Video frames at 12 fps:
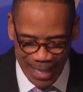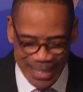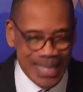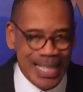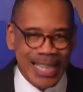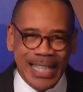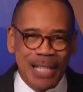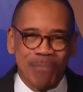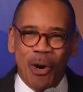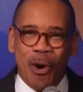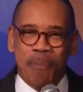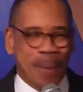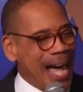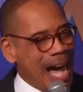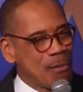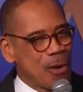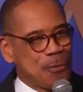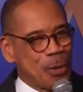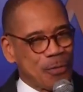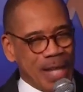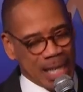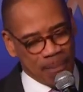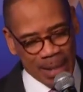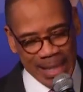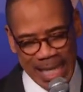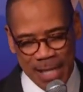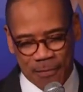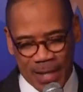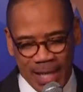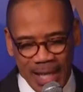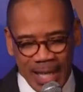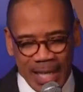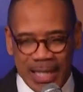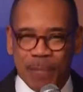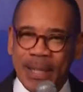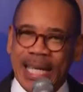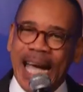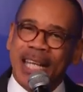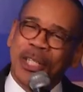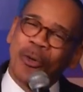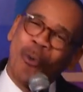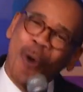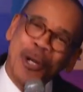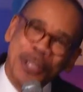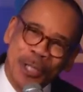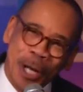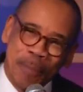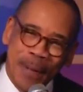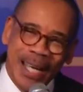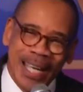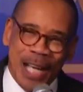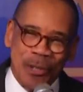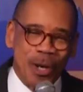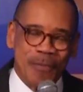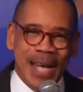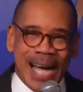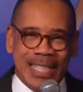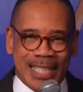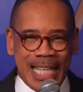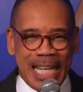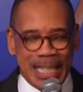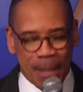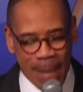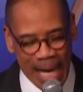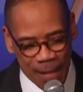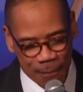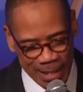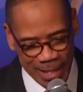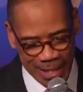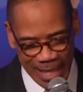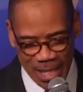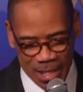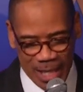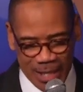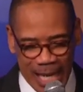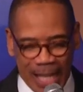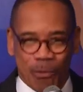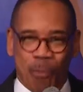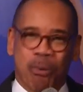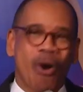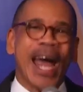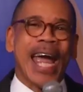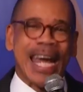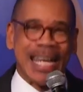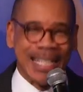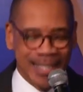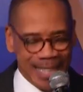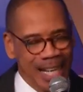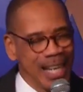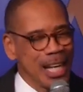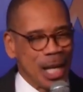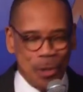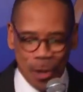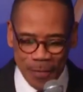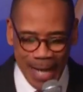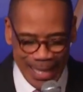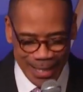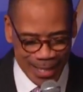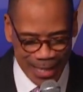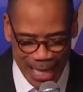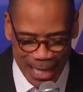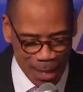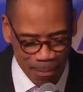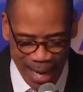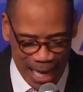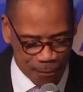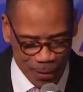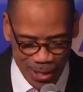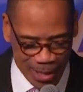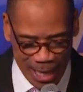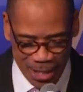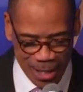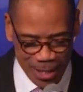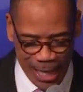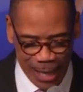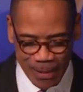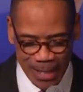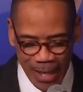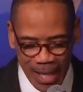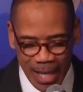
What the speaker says: It's nothing more powerful than a believer to begin to worship. You have not seen the manifestation yet. Praise. You have not seen the manifestation yet.